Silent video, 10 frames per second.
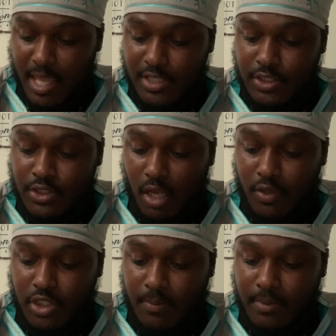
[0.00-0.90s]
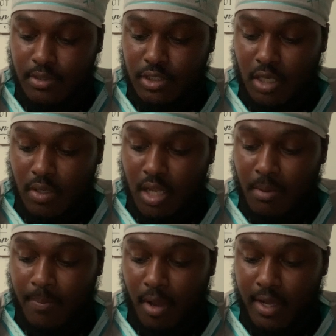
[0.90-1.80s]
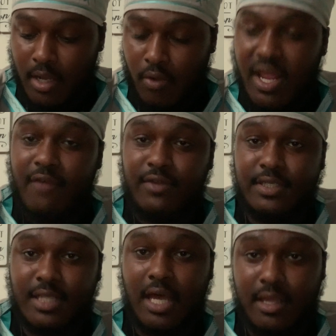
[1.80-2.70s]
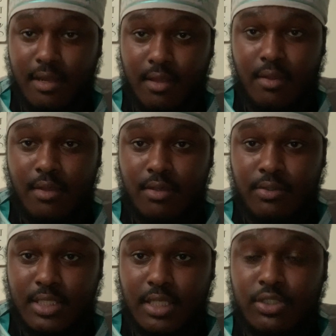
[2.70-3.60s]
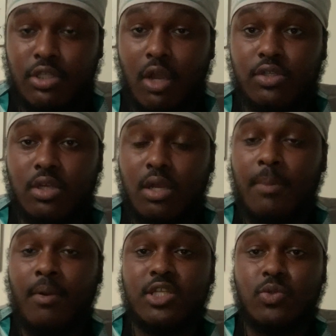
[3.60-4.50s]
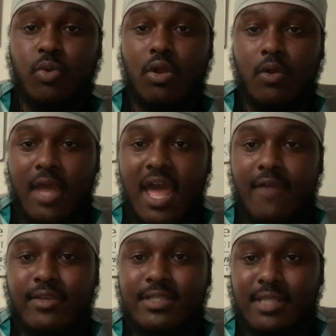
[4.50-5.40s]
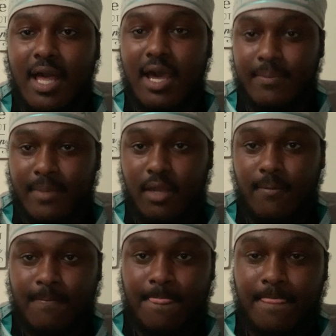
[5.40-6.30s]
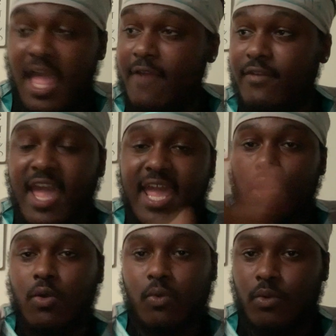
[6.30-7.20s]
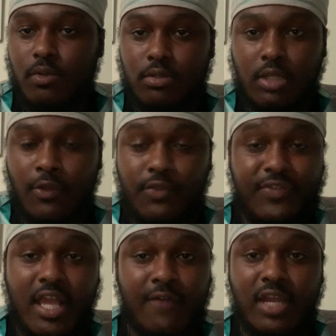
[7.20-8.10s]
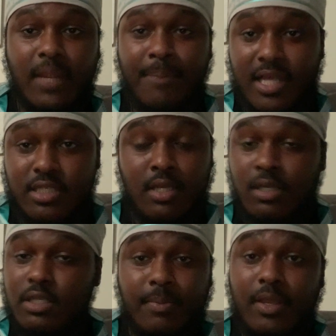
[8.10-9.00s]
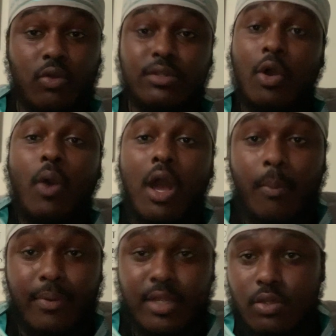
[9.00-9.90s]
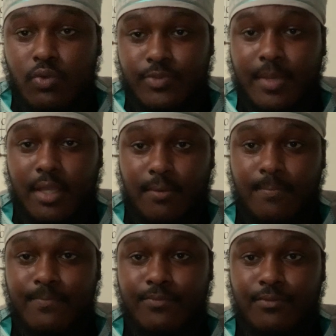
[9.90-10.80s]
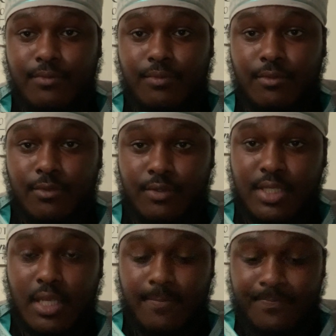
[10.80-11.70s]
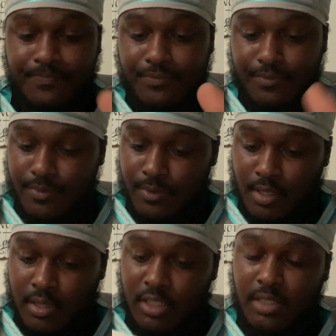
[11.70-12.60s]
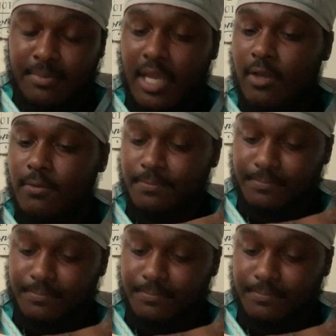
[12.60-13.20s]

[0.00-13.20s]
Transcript: and sorrow shall, shall come upon it on every side. See, sorrow is gonna come upon this world on every side, man. Every angle that you can think of, any possible hell breaking loose, man? See? I jump down.